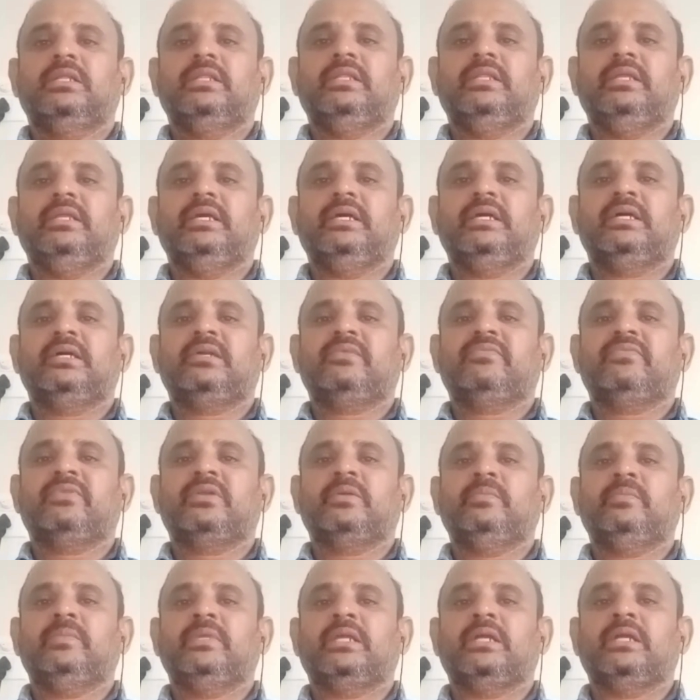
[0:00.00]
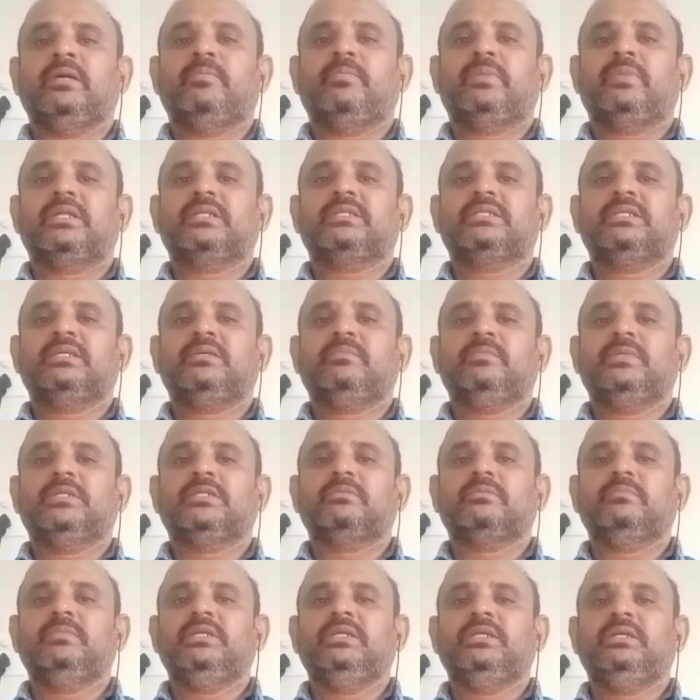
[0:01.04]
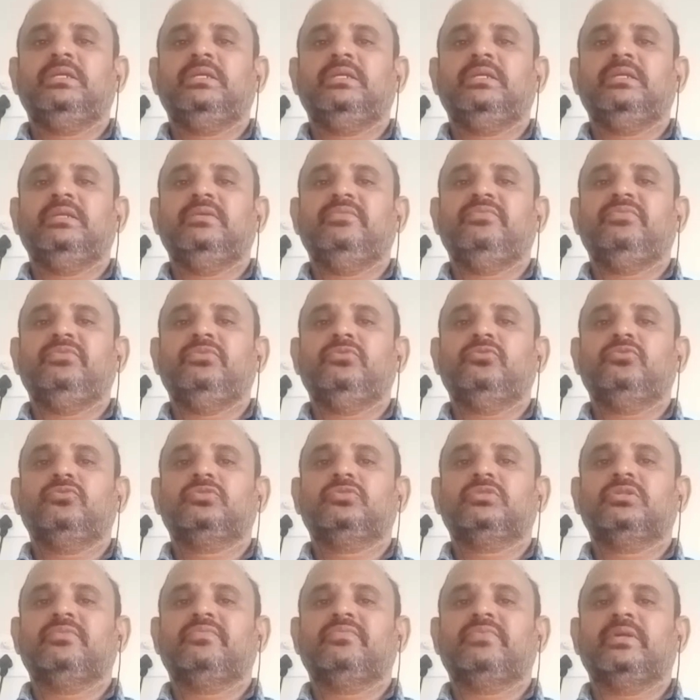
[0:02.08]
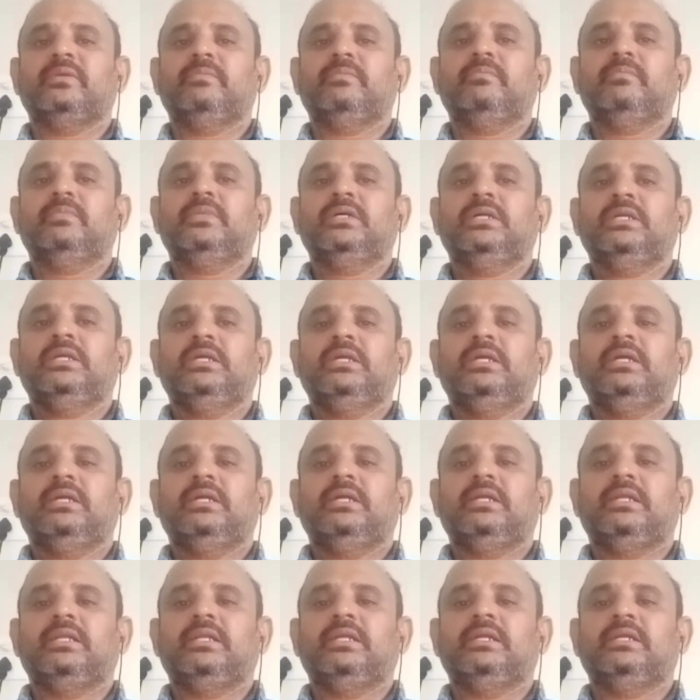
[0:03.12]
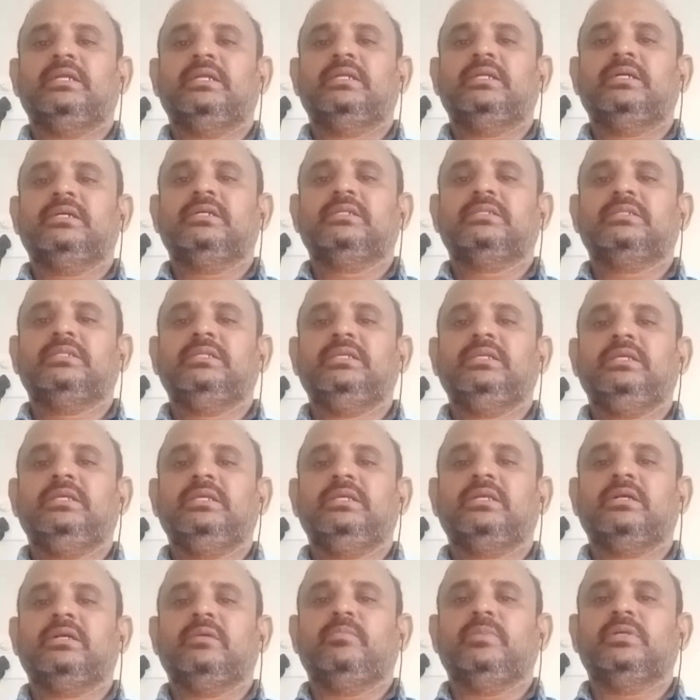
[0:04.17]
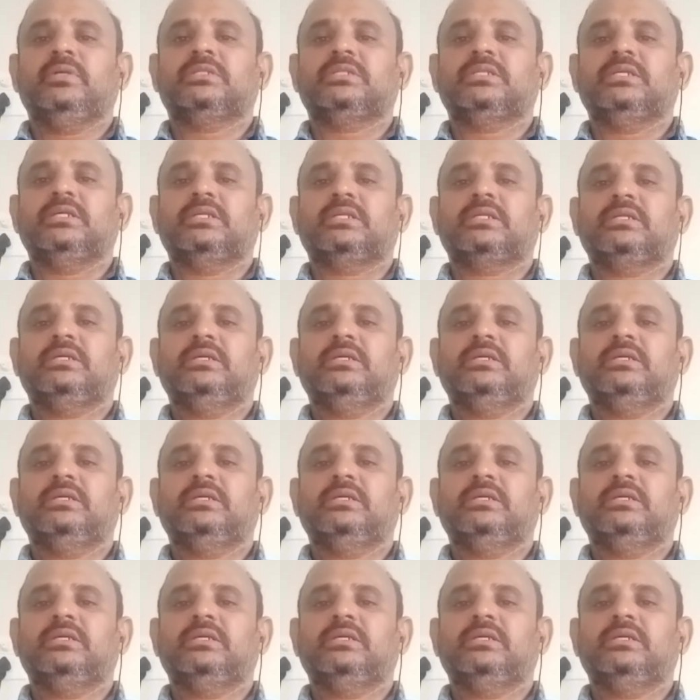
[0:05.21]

Air from the compressor must be diffused from it enters the combustor.